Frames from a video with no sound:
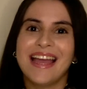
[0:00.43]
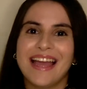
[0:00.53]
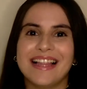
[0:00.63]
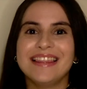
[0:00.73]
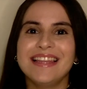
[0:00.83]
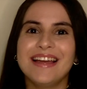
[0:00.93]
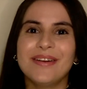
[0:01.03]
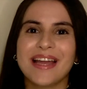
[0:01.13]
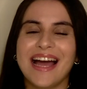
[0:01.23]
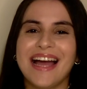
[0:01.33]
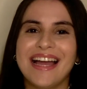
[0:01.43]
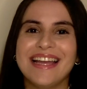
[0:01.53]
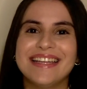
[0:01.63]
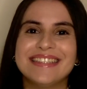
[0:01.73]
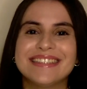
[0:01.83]
Hello
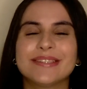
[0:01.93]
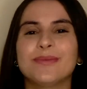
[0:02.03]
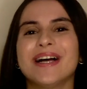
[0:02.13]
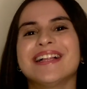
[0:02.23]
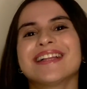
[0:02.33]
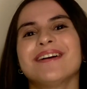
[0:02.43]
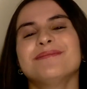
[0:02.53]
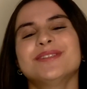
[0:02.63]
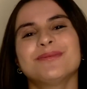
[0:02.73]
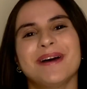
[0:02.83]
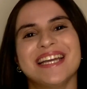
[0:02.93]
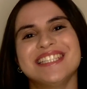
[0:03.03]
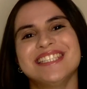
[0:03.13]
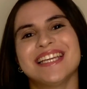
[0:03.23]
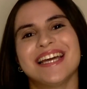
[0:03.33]
guys, welcome to
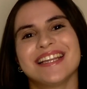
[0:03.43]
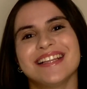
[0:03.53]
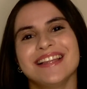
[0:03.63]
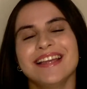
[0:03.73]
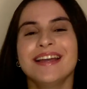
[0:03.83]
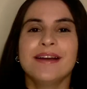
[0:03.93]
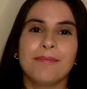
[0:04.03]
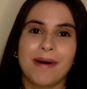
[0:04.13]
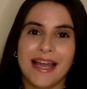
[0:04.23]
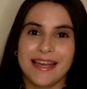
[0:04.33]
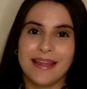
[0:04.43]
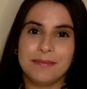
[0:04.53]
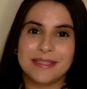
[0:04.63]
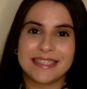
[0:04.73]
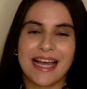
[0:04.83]
my channel. My
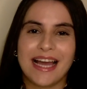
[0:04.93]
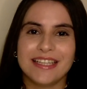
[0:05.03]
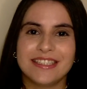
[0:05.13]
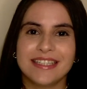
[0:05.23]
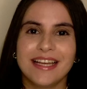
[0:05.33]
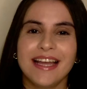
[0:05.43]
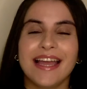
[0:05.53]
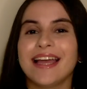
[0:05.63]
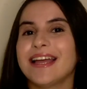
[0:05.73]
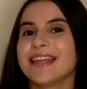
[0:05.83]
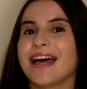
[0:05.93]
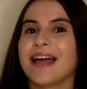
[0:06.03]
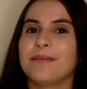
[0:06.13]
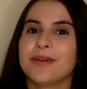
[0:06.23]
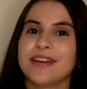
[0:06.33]
name is Ayça and
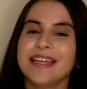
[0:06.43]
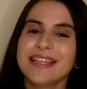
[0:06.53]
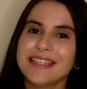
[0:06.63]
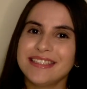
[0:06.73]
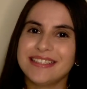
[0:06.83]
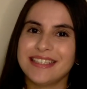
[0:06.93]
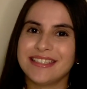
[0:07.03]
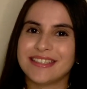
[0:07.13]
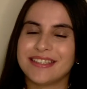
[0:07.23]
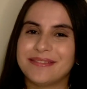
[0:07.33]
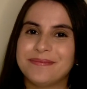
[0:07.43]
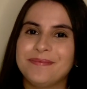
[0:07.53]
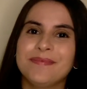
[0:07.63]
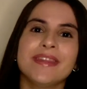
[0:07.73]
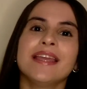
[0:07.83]
I'm your English teacher.
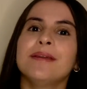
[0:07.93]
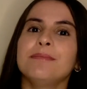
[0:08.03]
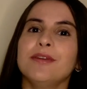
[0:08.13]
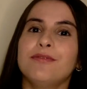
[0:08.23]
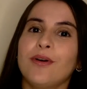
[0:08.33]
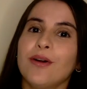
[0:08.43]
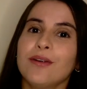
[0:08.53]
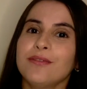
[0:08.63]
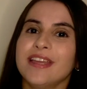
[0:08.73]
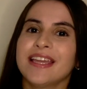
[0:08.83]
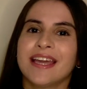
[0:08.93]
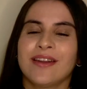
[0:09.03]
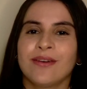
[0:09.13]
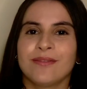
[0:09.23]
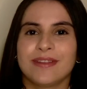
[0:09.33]
Before we
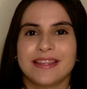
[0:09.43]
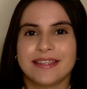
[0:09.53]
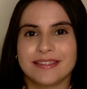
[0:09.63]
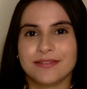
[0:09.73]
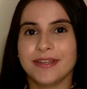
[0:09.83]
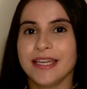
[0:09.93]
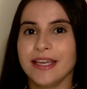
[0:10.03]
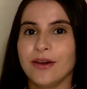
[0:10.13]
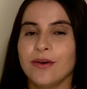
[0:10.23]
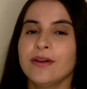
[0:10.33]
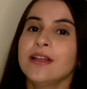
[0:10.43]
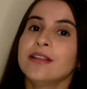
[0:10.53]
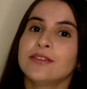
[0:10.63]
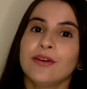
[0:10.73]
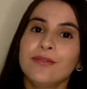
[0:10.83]
get on with this video,
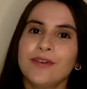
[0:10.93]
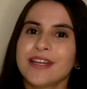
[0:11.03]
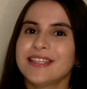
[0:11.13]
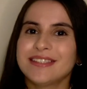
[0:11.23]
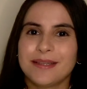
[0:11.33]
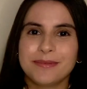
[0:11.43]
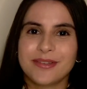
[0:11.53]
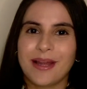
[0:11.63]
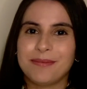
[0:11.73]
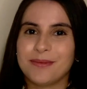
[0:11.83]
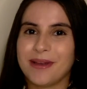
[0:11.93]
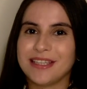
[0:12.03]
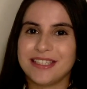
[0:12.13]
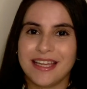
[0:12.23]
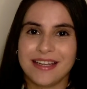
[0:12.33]
don't forget to subscribe to
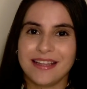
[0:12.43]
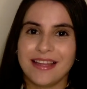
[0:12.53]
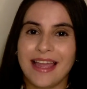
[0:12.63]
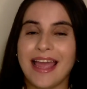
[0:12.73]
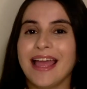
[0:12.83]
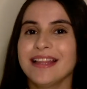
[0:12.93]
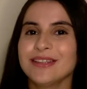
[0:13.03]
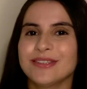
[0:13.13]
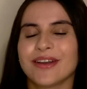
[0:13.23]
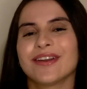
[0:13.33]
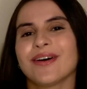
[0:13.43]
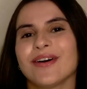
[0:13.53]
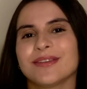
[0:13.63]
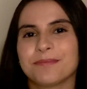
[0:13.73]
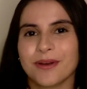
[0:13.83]
my channel and turn
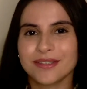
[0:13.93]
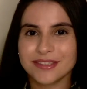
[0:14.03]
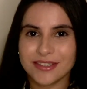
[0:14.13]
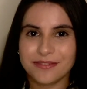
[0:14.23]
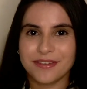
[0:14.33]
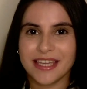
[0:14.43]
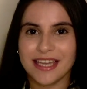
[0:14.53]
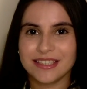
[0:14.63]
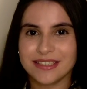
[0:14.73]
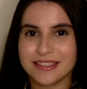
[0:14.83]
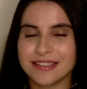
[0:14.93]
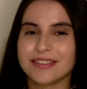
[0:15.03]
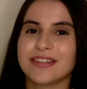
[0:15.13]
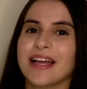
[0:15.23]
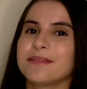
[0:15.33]
on the post notifications
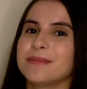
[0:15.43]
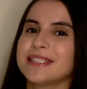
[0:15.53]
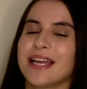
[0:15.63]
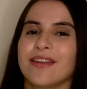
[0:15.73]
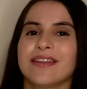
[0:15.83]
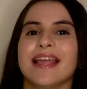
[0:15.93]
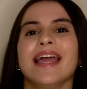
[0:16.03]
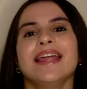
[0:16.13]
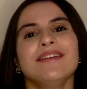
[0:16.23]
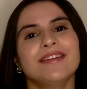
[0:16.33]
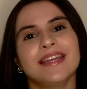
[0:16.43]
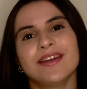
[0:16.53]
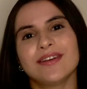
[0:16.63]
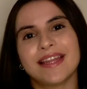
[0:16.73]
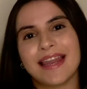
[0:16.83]
to not miss out on any
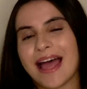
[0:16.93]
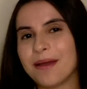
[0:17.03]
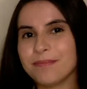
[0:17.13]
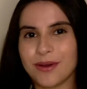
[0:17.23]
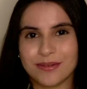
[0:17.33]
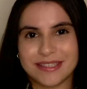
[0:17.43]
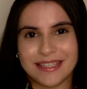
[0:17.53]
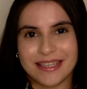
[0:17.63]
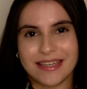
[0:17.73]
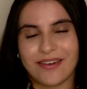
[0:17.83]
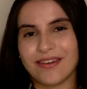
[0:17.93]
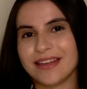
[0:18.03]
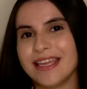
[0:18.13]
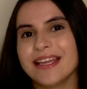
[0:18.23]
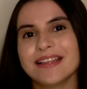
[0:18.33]
video that I'm posting
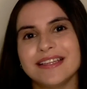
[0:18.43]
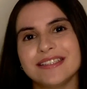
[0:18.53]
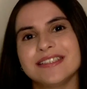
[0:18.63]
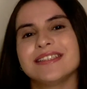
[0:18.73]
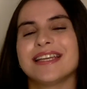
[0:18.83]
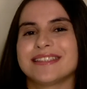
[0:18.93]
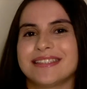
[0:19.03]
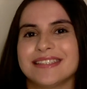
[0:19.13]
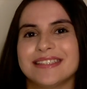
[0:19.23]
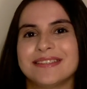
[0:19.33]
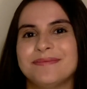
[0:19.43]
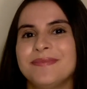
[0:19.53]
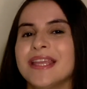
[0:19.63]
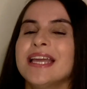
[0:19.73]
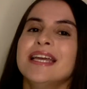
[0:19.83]
on English lessons.
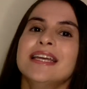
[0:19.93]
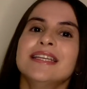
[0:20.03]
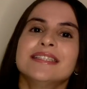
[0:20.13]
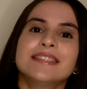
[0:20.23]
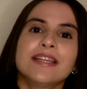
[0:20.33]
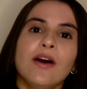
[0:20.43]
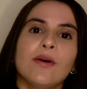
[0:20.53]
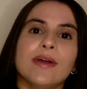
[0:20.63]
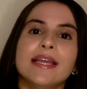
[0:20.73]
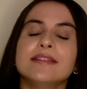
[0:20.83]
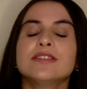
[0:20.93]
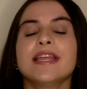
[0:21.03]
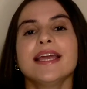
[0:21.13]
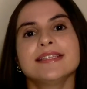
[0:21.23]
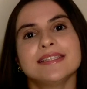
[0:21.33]
So, in
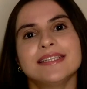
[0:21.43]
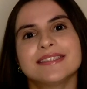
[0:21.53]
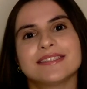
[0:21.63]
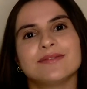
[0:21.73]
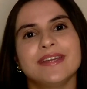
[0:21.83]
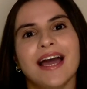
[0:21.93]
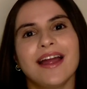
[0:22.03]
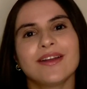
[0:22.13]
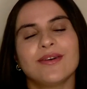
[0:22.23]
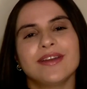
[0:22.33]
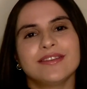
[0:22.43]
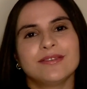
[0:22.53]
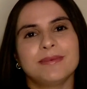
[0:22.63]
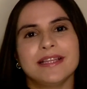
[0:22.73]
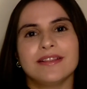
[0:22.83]
today's lesson, we are going
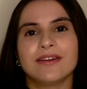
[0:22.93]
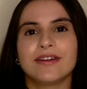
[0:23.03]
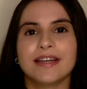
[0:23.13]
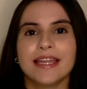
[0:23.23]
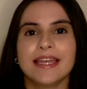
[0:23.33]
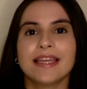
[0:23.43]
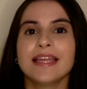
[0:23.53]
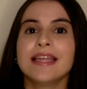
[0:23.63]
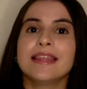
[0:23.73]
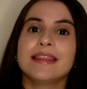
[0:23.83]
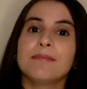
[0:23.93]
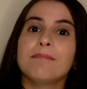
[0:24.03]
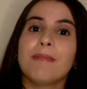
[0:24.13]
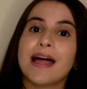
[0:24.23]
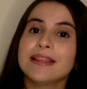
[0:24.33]
to be learning the
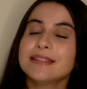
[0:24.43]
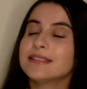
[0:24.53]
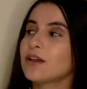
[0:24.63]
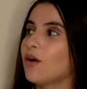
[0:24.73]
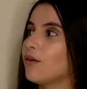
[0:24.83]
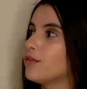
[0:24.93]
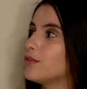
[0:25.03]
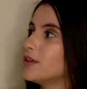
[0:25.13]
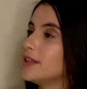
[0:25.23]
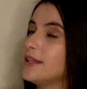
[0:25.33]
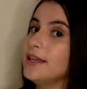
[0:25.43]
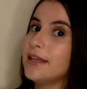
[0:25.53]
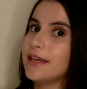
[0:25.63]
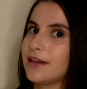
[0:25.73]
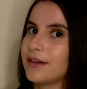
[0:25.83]
months of the
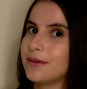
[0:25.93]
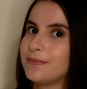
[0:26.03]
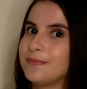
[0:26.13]
year.